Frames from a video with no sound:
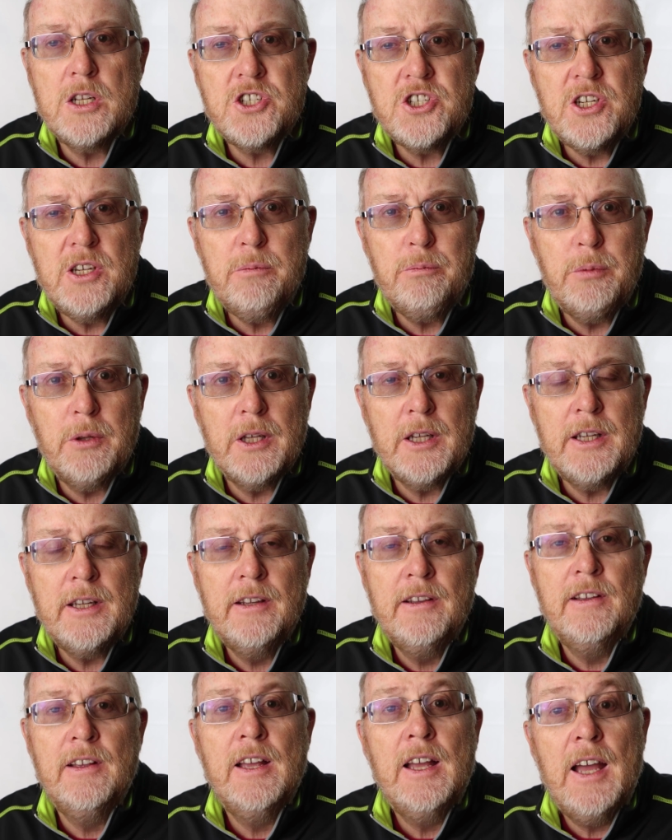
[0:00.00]

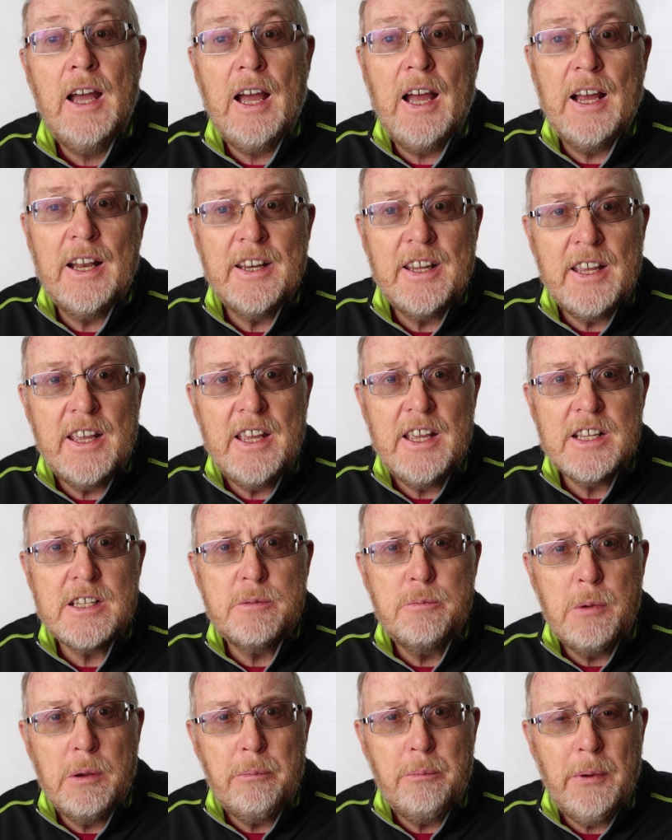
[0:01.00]
cheaply and it
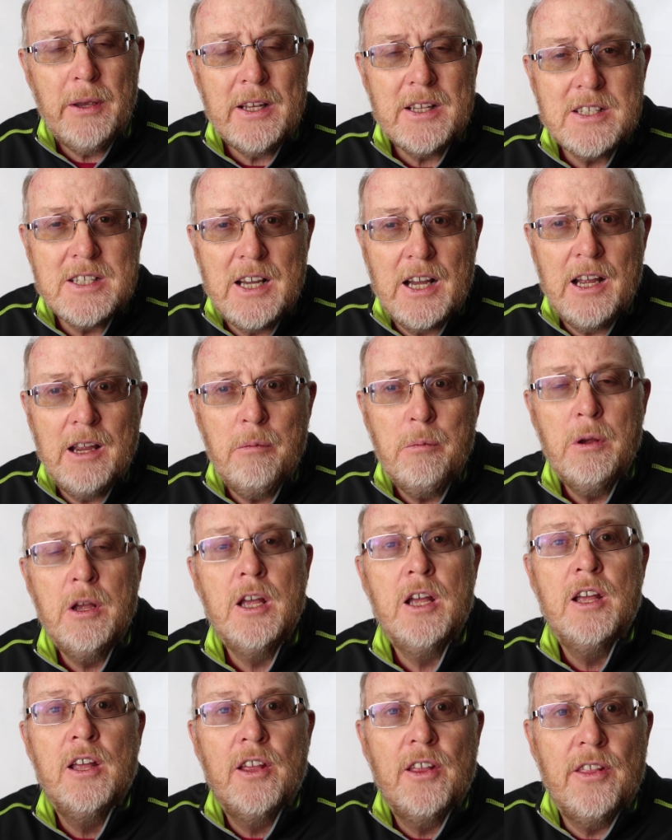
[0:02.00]
hits me big time,
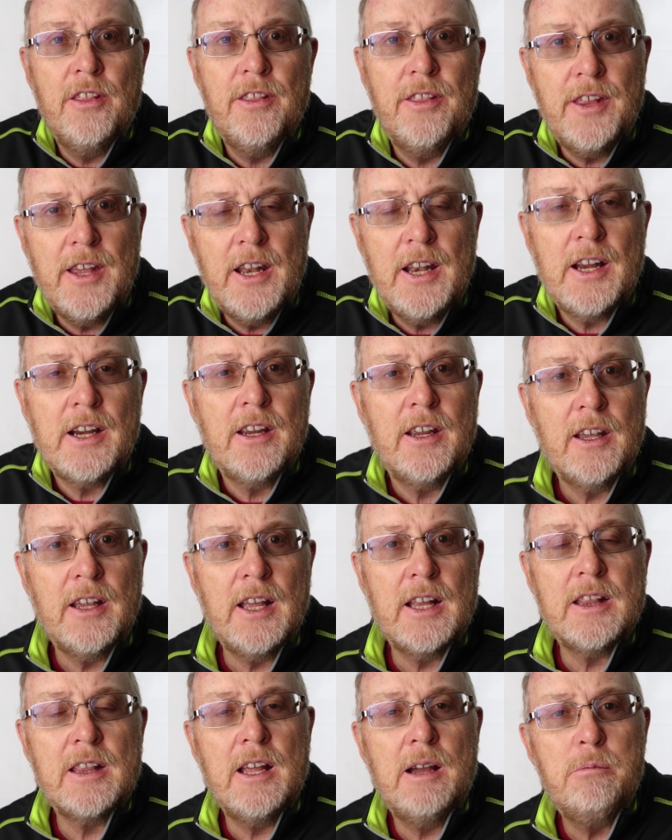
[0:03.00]
then I can
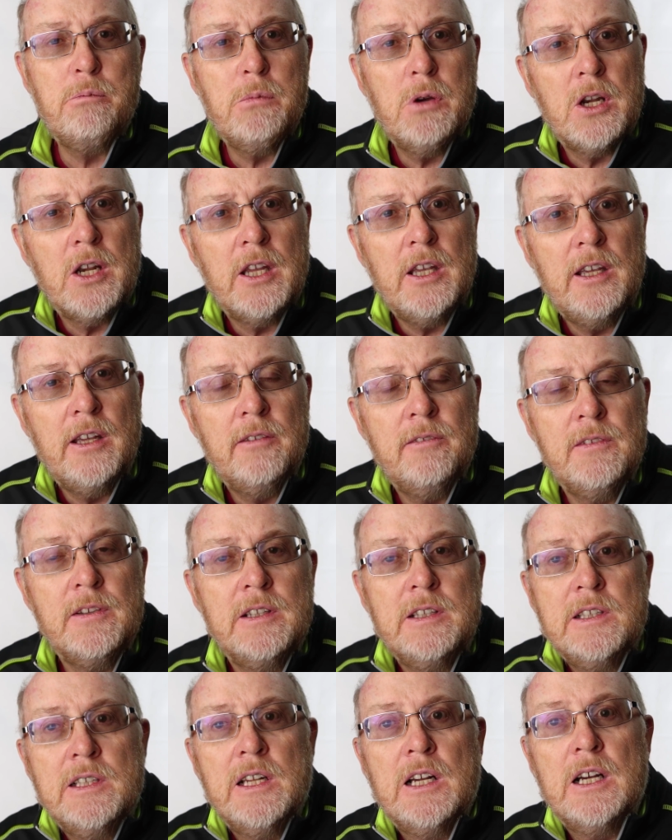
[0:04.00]
get that money in.
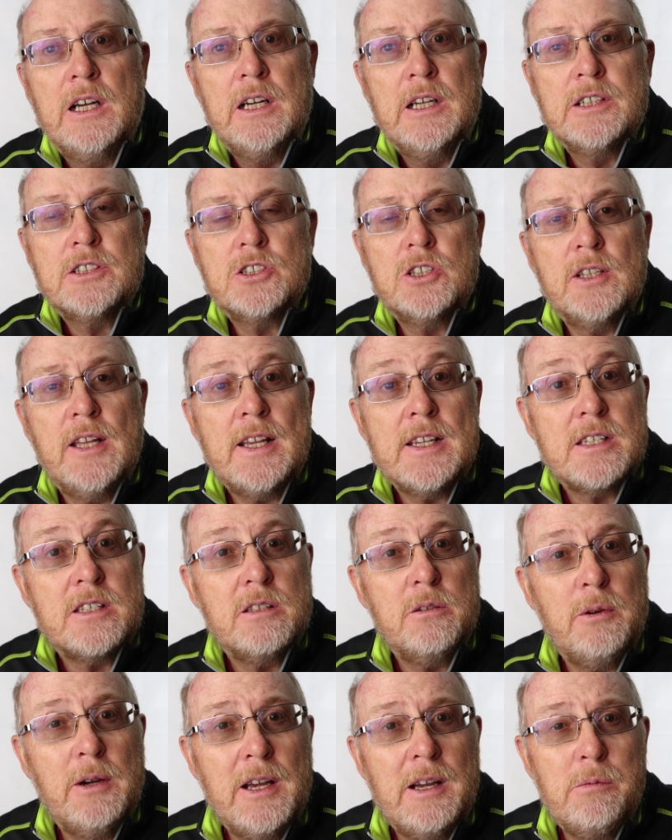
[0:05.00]
So that's
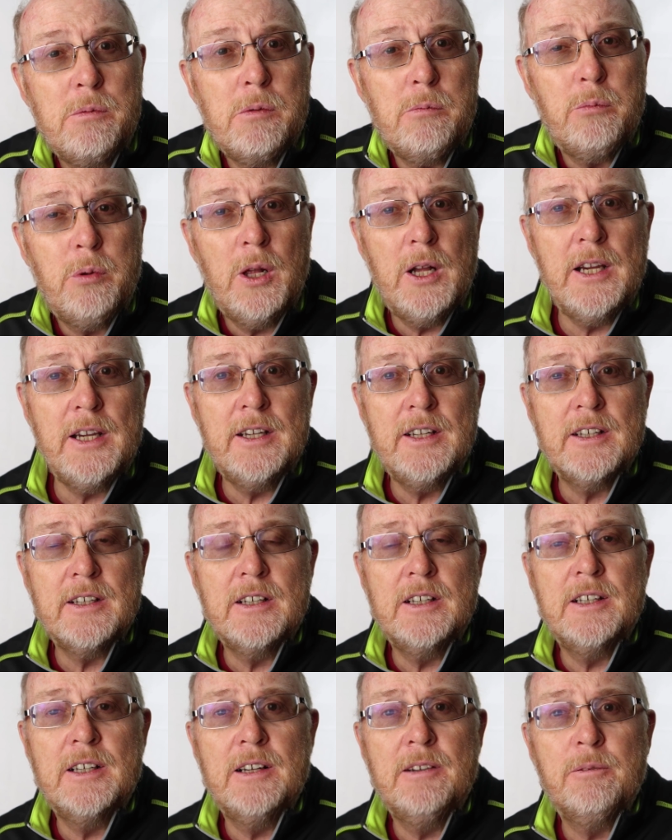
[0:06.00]
the way I've been playing
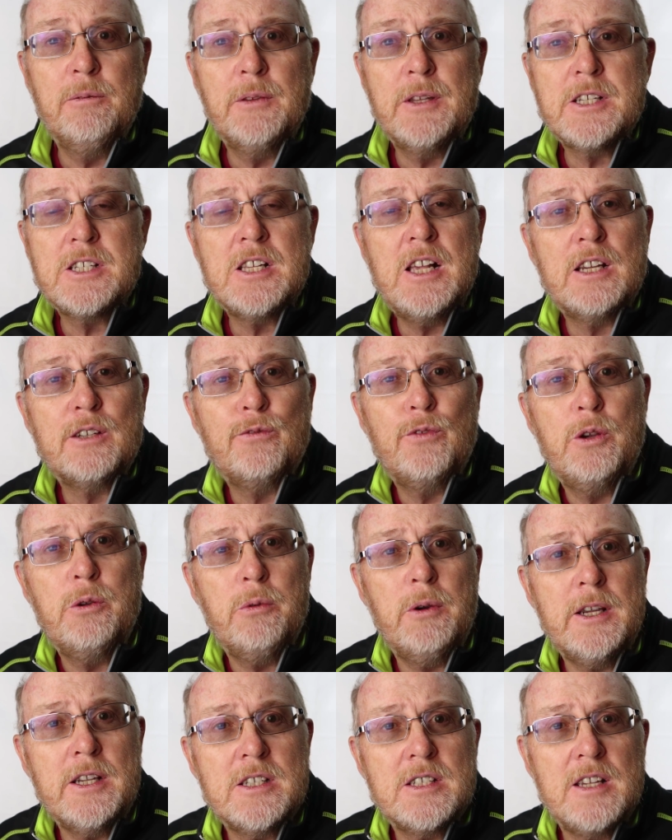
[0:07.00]
this last
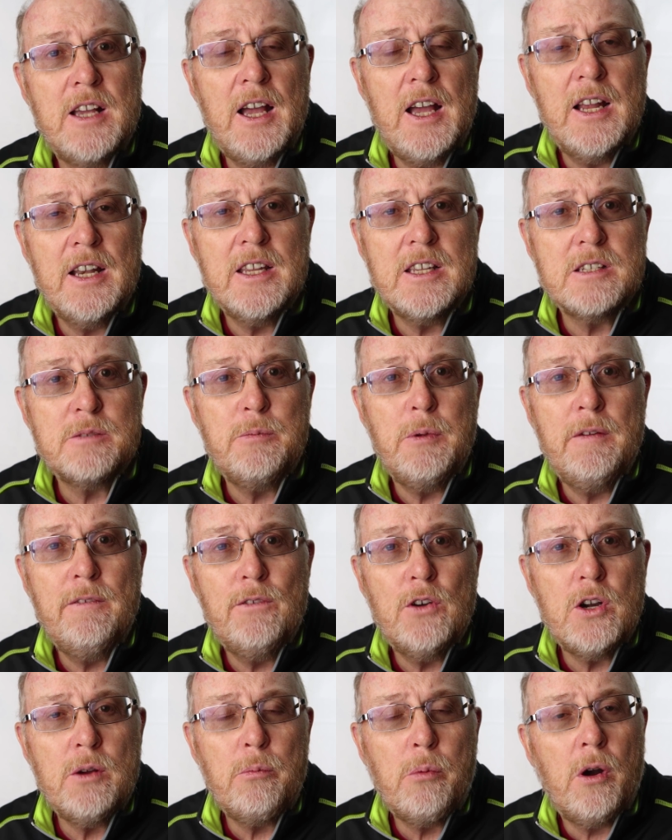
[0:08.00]
few weeks, and it's
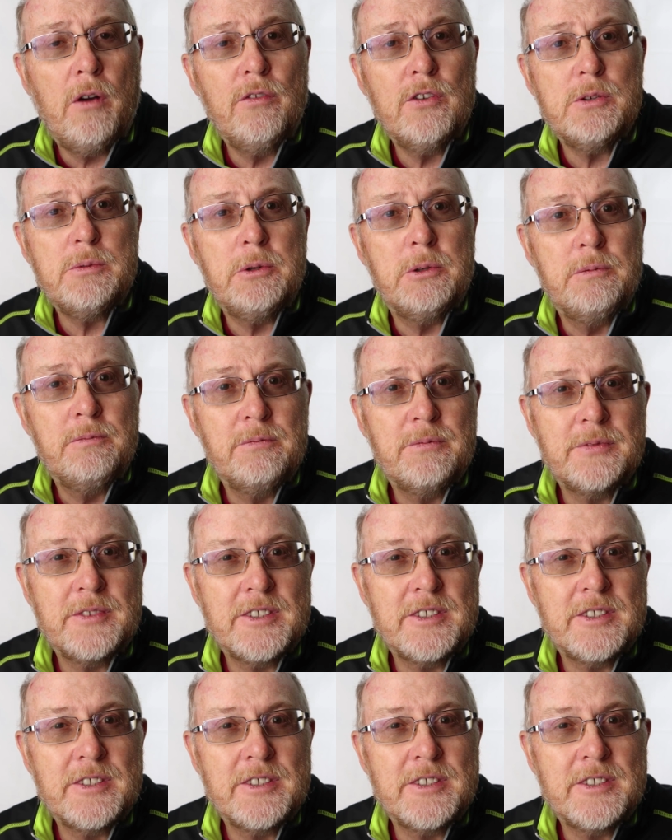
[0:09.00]
been very profitable.